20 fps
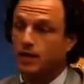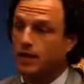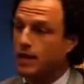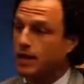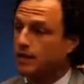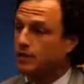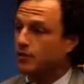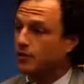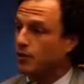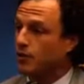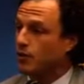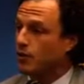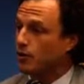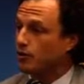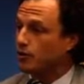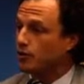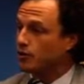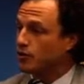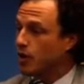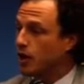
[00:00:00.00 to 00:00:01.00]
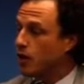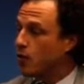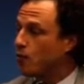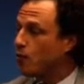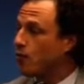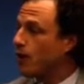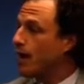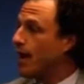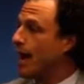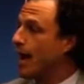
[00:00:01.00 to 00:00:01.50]
And so those
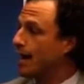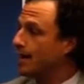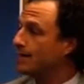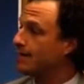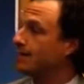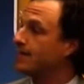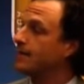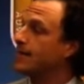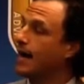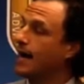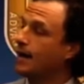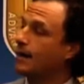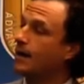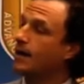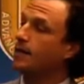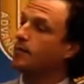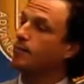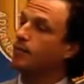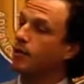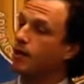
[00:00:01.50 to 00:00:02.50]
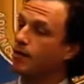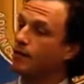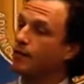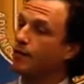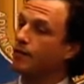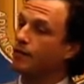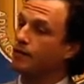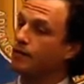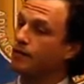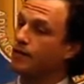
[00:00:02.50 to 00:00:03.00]
react and dilate, blood
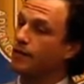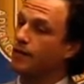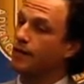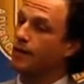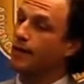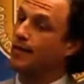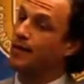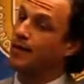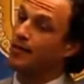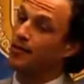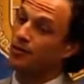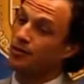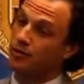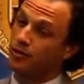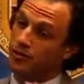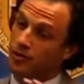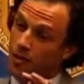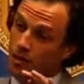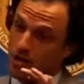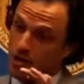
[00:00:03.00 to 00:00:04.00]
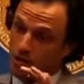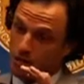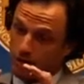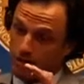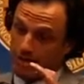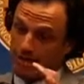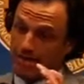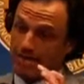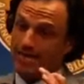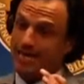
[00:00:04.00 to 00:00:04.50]
fills in, and then there's
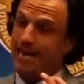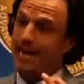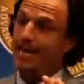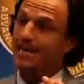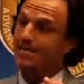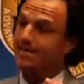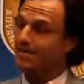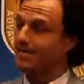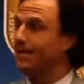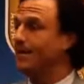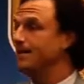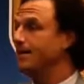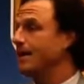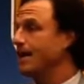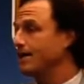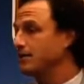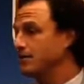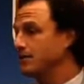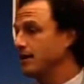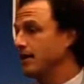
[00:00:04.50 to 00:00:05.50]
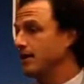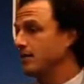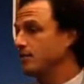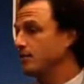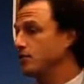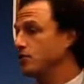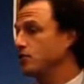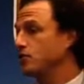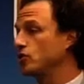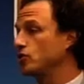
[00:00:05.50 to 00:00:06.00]
the encasing on the outside,
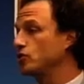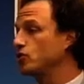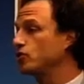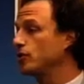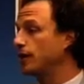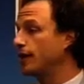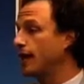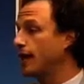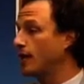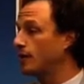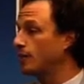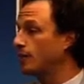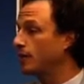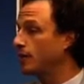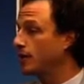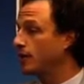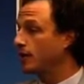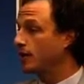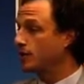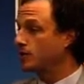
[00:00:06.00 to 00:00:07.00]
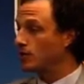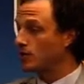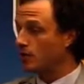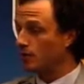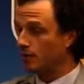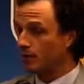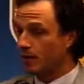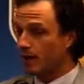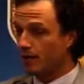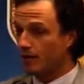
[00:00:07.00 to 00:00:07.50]
which is the tunica albuginea. So the
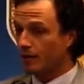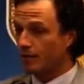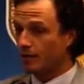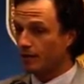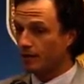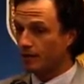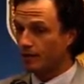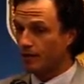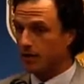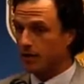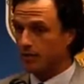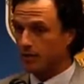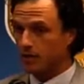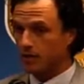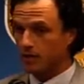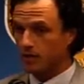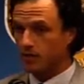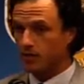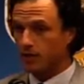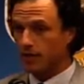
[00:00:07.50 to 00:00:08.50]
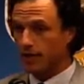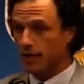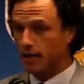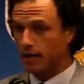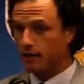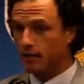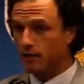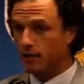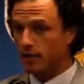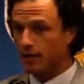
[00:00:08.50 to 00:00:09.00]
blood fills in, but the tunica
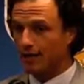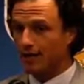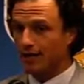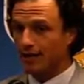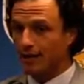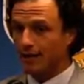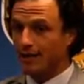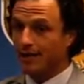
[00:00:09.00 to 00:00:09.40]
albuginea